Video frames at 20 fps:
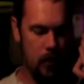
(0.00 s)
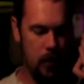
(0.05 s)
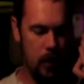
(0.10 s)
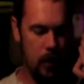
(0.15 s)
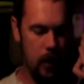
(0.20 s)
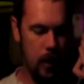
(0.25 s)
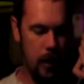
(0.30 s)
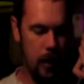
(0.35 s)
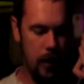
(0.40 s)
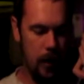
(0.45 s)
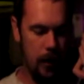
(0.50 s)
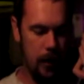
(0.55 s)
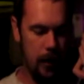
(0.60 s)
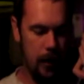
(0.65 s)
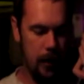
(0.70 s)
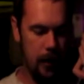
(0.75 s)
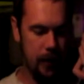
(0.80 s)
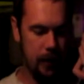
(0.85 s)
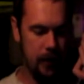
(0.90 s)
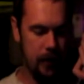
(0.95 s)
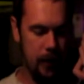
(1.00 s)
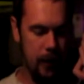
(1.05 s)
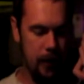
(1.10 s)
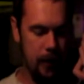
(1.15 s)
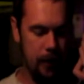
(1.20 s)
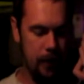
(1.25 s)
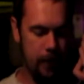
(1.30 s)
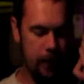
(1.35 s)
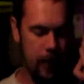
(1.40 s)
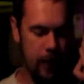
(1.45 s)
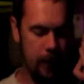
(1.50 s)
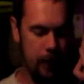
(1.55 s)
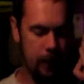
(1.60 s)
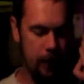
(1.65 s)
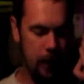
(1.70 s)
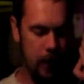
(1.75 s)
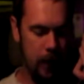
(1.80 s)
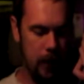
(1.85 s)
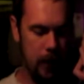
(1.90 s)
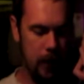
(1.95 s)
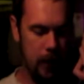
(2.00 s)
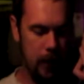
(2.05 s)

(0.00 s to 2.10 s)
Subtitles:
go ahead and see if I can find